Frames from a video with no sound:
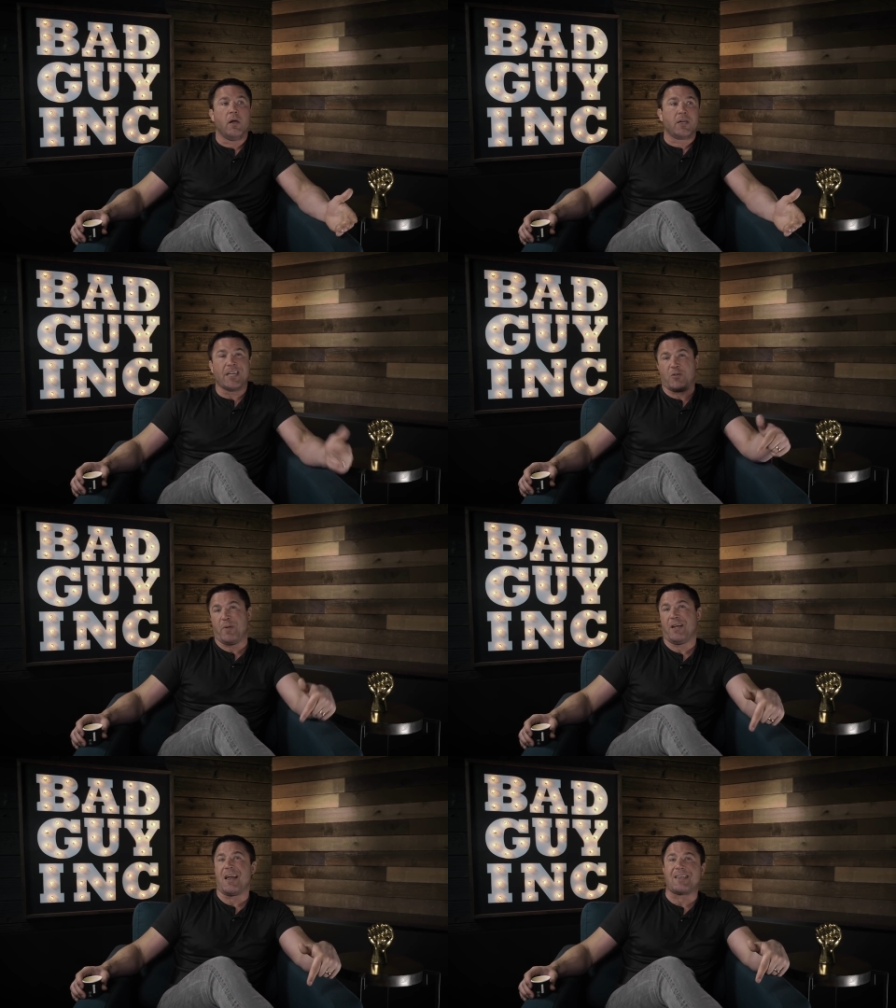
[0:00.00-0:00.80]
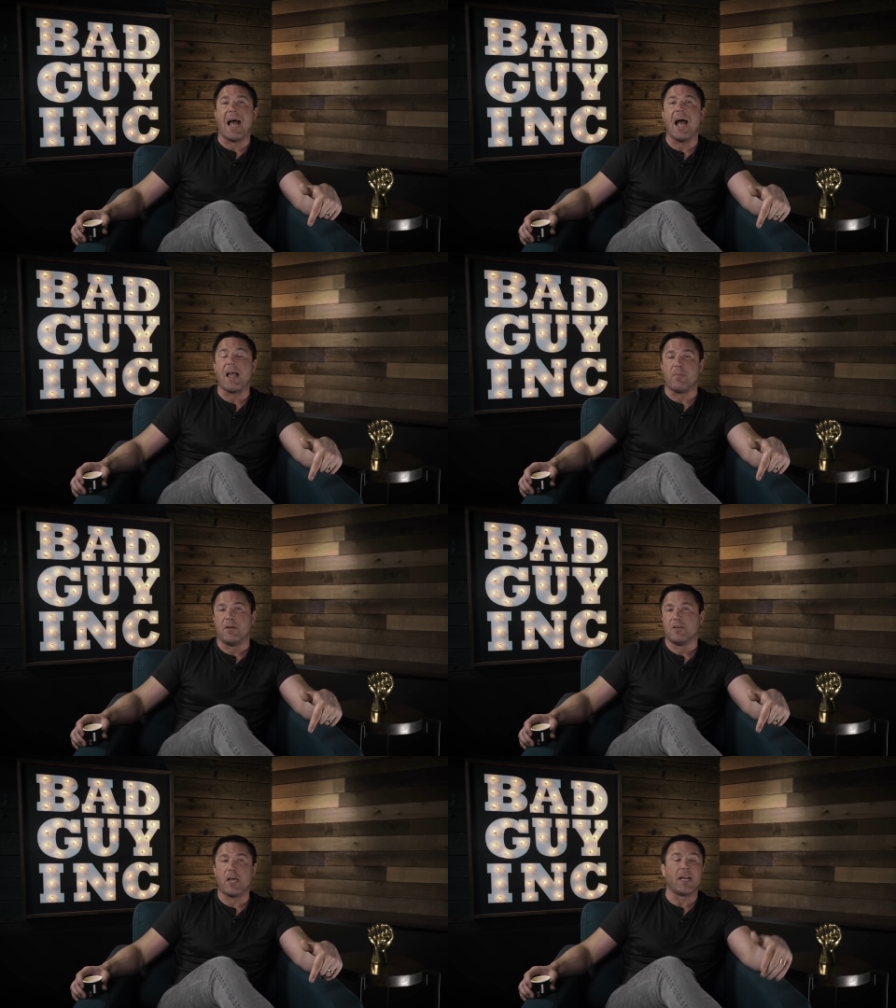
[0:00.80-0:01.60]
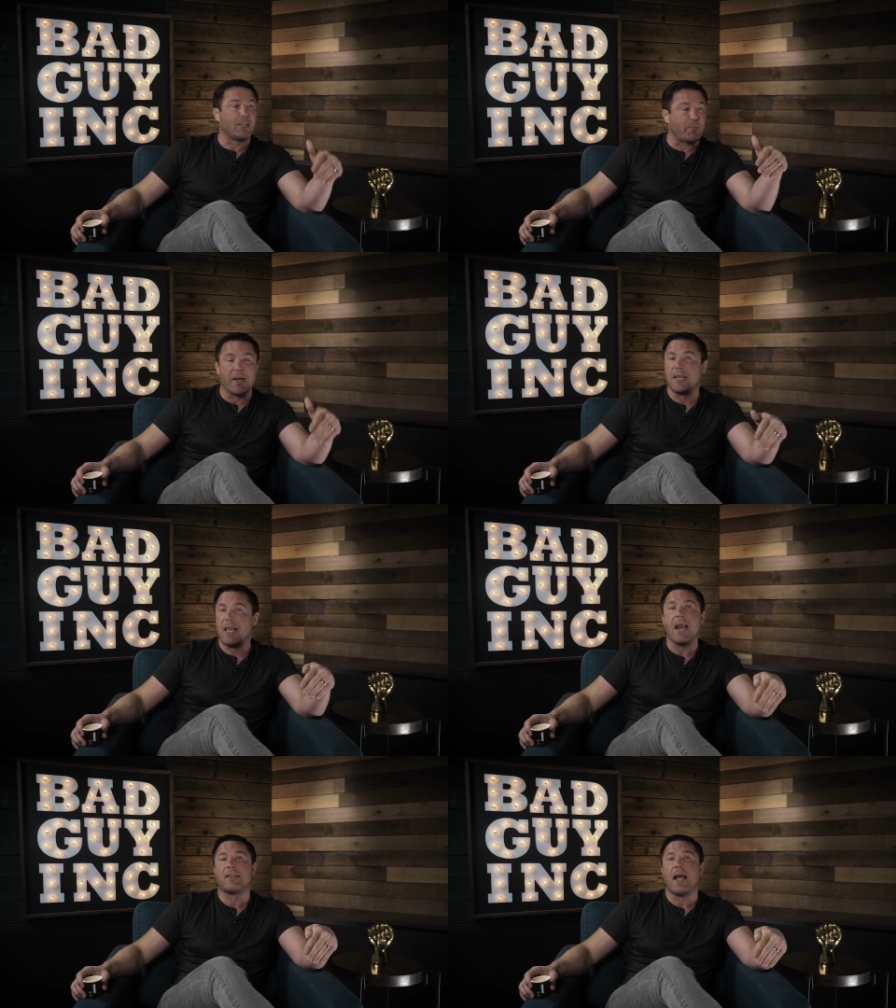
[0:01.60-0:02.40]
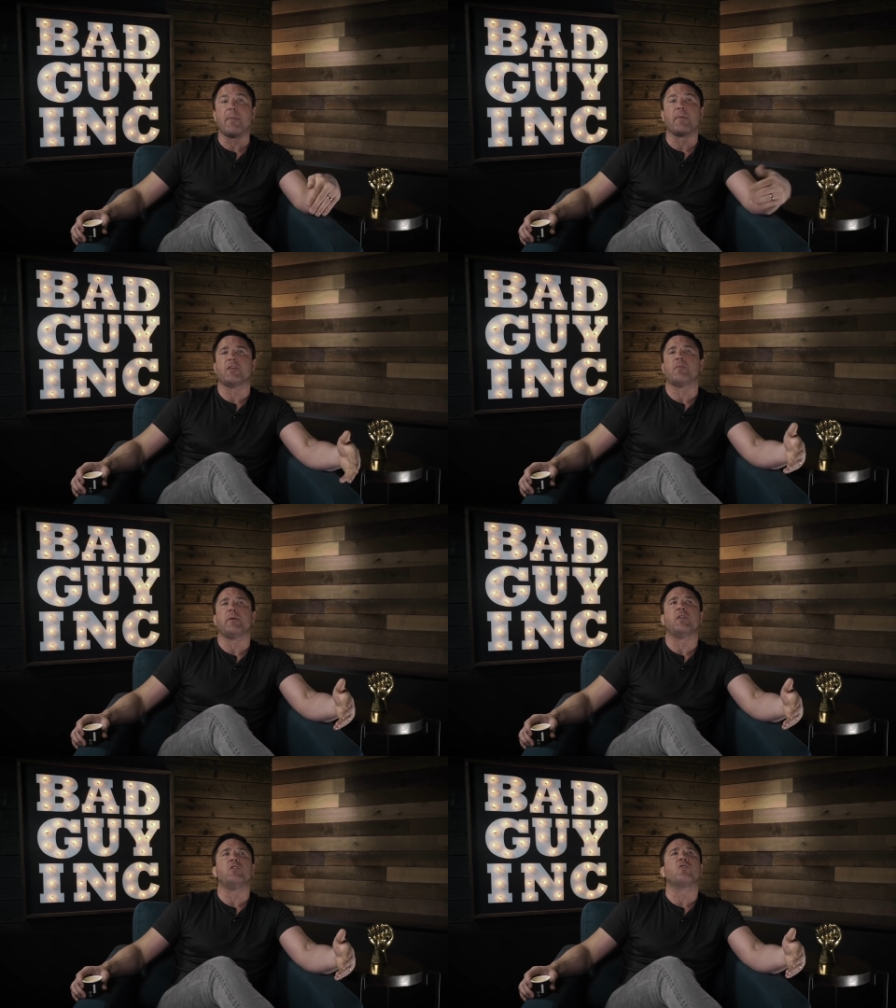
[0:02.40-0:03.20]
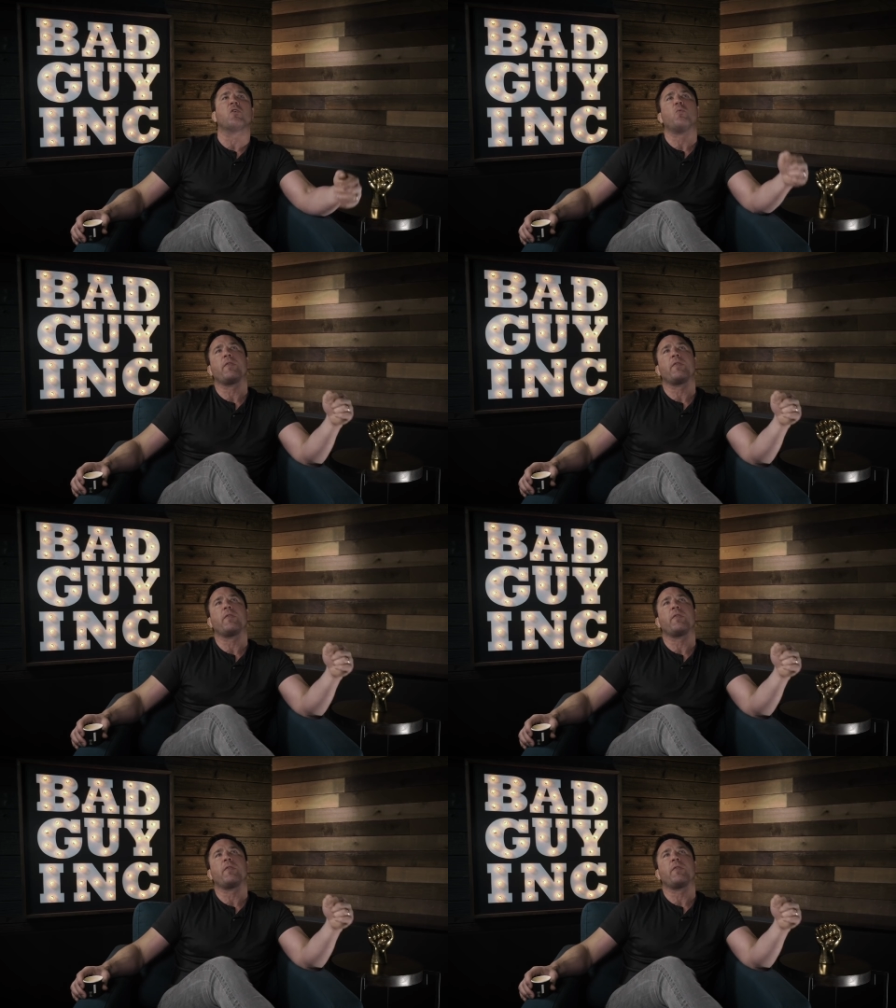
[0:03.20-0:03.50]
You gotta spend a lot of time. You gotta spend a lot of time with us and be the new girl.